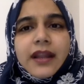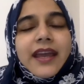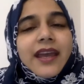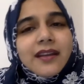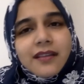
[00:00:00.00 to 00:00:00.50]

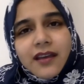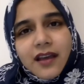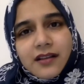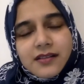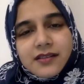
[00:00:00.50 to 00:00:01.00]
Like anything
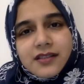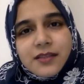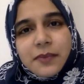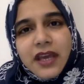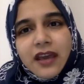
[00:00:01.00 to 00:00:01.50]
else, this
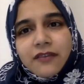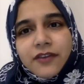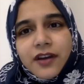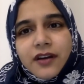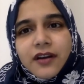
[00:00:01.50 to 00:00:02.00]

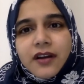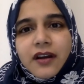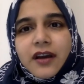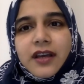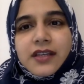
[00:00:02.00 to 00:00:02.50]
behavior
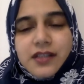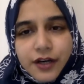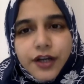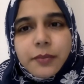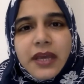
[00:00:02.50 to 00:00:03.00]
is
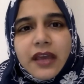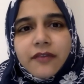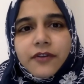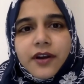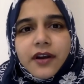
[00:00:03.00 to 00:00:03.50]
learned
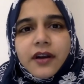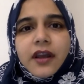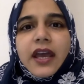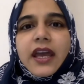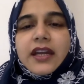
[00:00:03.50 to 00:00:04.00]
behavior
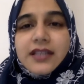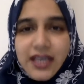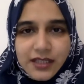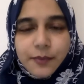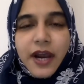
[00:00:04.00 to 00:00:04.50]
and it
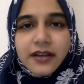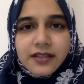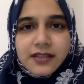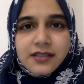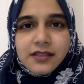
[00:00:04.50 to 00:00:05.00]
takes
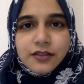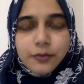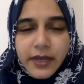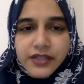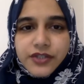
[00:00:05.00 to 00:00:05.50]
practice to
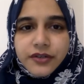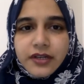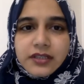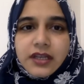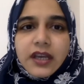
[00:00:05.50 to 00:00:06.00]
master
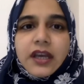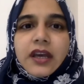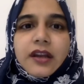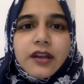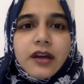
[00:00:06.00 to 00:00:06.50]
it.
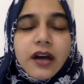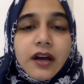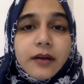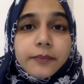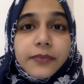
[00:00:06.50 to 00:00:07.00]

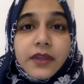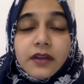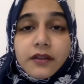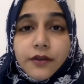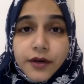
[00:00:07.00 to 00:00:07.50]

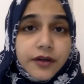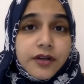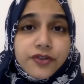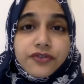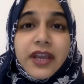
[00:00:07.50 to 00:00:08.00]
Third,
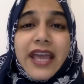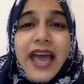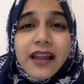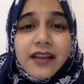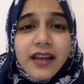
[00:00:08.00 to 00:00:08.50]
drink
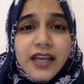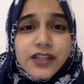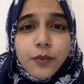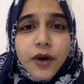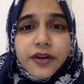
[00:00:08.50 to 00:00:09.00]

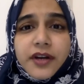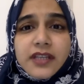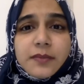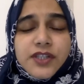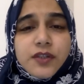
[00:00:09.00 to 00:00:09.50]
alkalized water
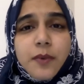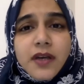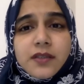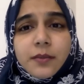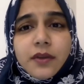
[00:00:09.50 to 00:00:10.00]
as much as
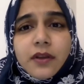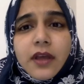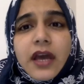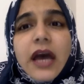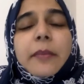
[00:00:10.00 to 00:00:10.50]
possible.
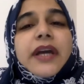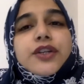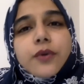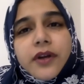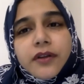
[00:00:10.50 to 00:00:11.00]
I might
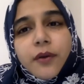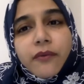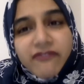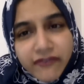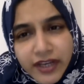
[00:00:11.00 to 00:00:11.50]
do
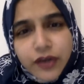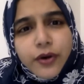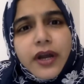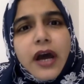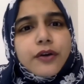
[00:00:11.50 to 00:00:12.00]
another video
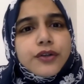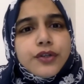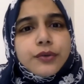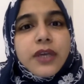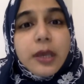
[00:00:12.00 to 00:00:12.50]
on how
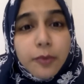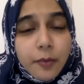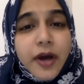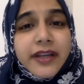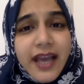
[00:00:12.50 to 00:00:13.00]
to keep your
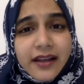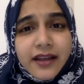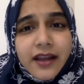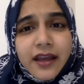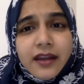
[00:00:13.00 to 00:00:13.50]
body
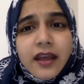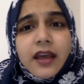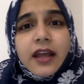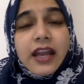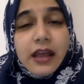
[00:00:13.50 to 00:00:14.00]
alkaline.
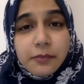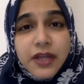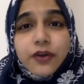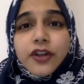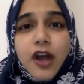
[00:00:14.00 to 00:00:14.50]
Let me
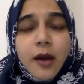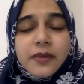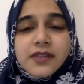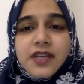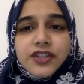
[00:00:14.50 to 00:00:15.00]
know in the
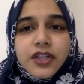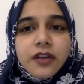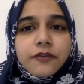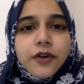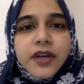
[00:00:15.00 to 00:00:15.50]
comment section
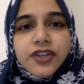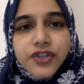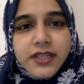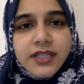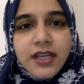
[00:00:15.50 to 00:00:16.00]
if you're
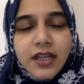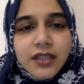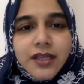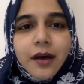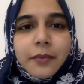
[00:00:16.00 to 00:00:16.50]
interested in the
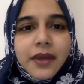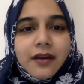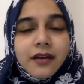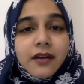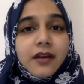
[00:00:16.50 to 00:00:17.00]
topic.